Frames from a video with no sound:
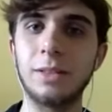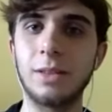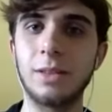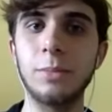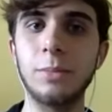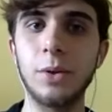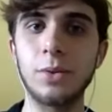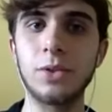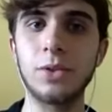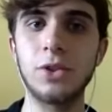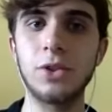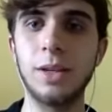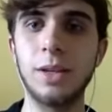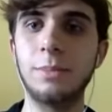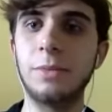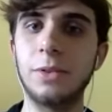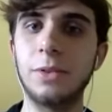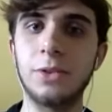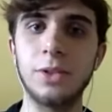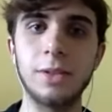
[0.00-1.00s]
the most
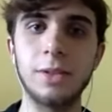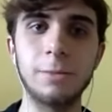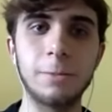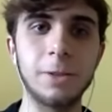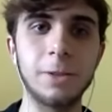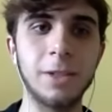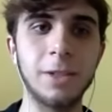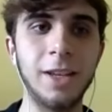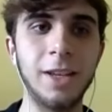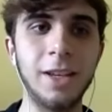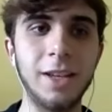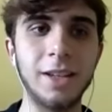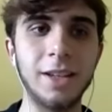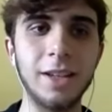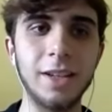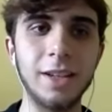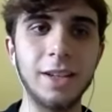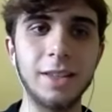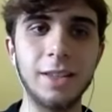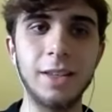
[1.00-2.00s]
championships,
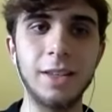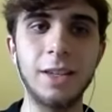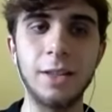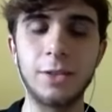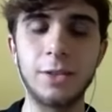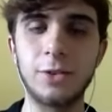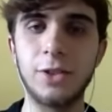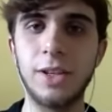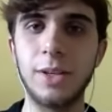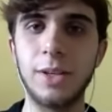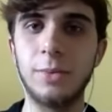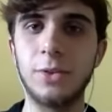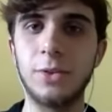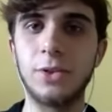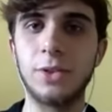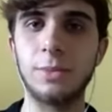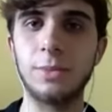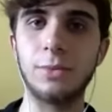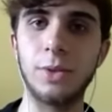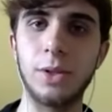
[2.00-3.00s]
the Heat's
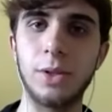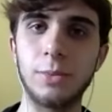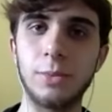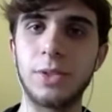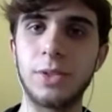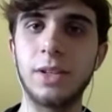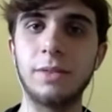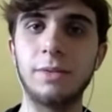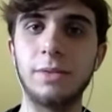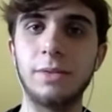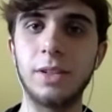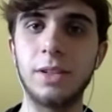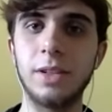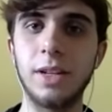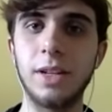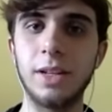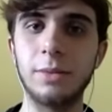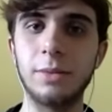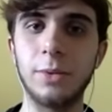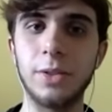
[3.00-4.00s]
championship run was definitely
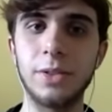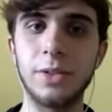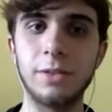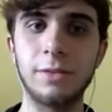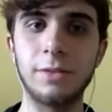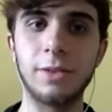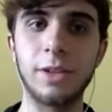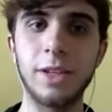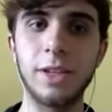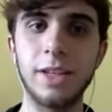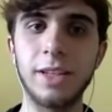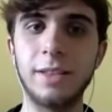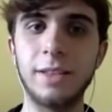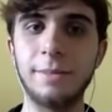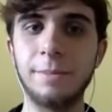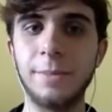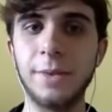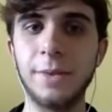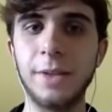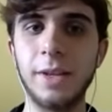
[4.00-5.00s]
not one to forget.
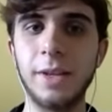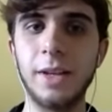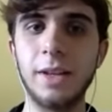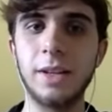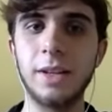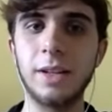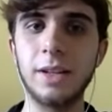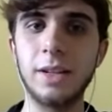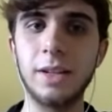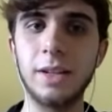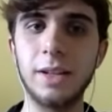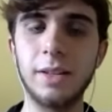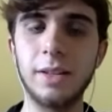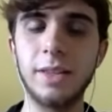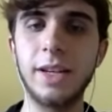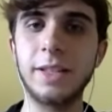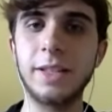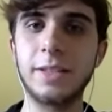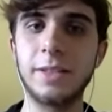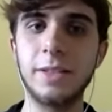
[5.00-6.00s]

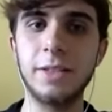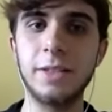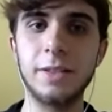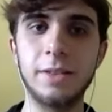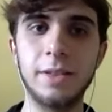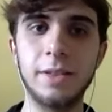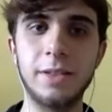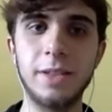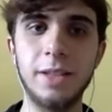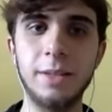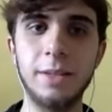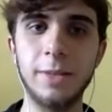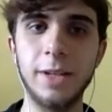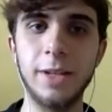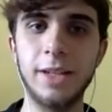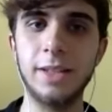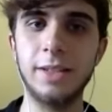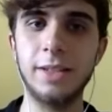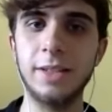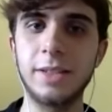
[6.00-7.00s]
That season, the team
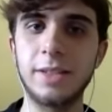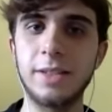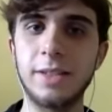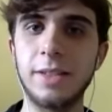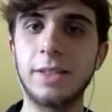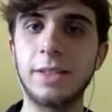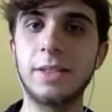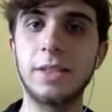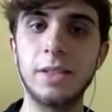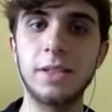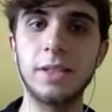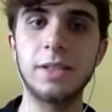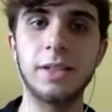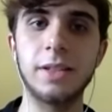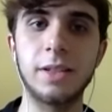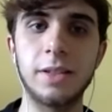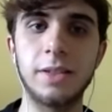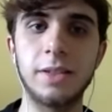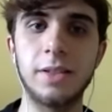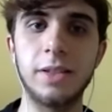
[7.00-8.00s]
had a
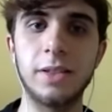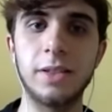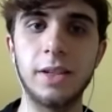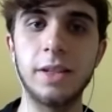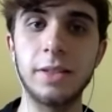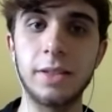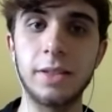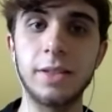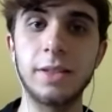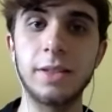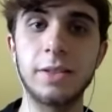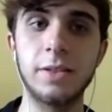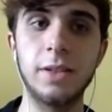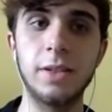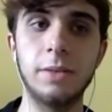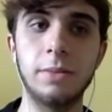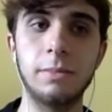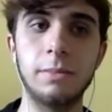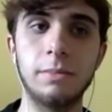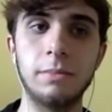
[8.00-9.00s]

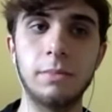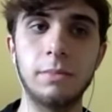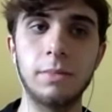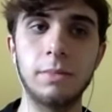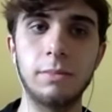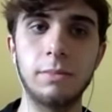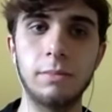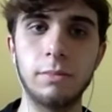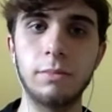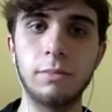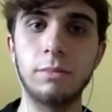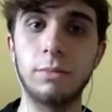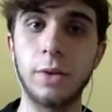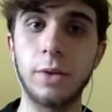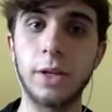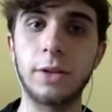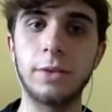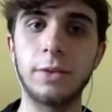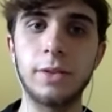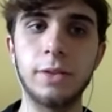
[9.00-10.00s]
66-16
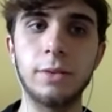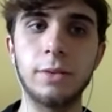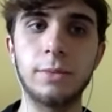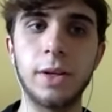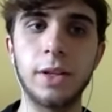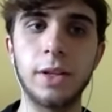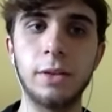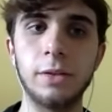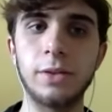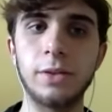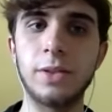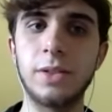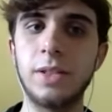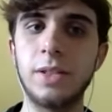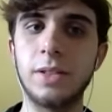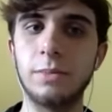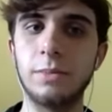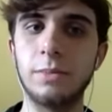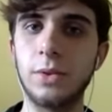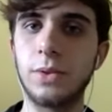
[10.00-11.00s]
record in the regular
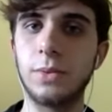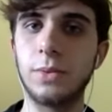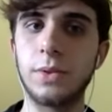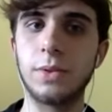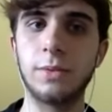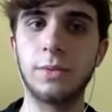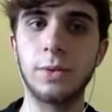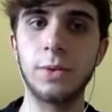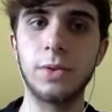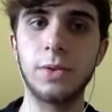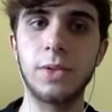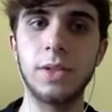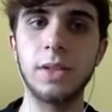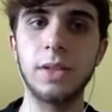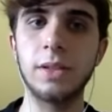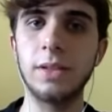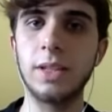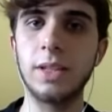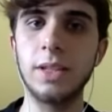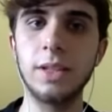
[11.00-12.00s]
season, which was first in
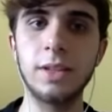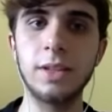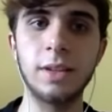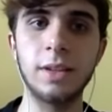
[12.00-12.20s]
the league.